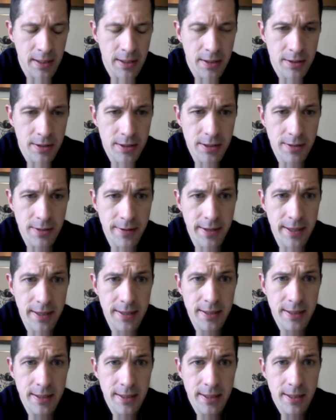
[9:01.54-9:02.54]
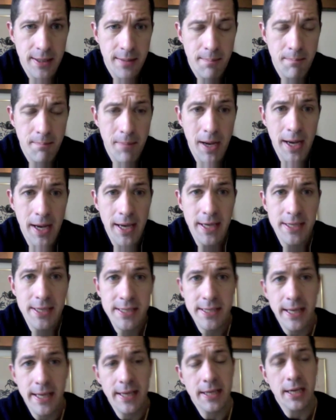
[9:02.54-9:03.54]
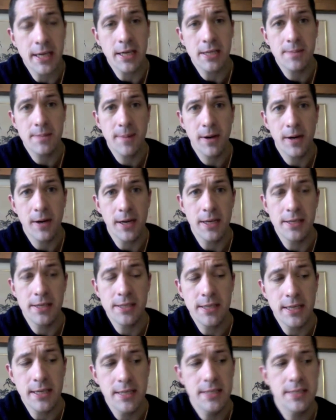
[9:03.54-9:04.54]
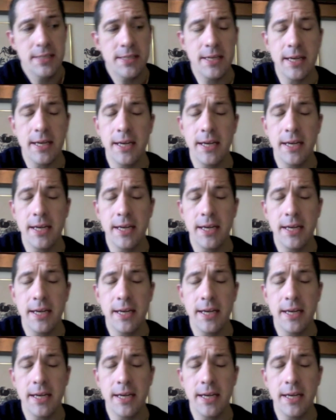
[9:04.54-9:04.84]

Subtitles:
So that my aesthetic experience is